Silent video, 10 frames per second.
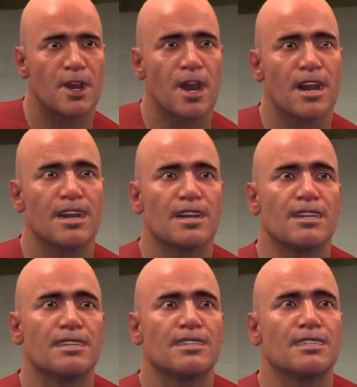for you.
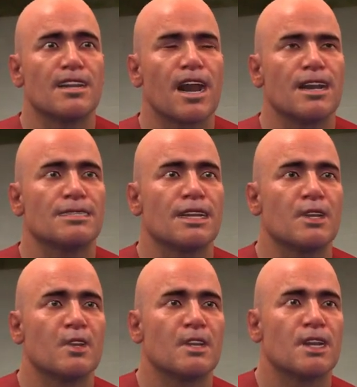I'll send
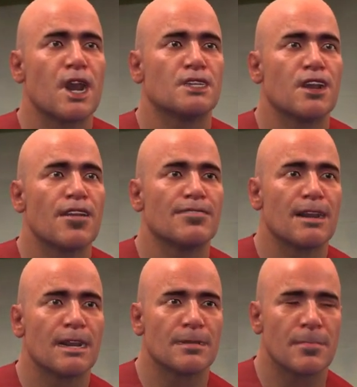you the contract
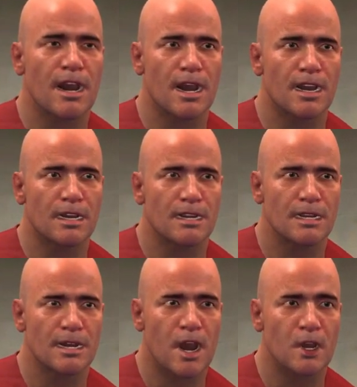via email,
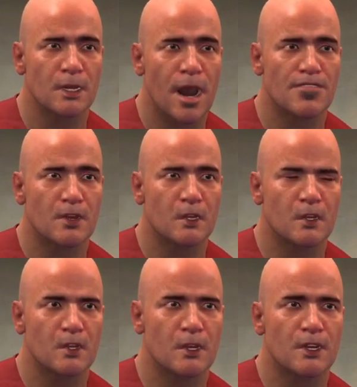and all you have to
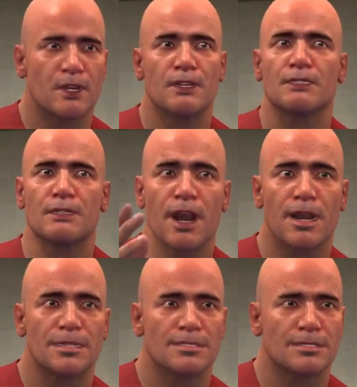do is sign it.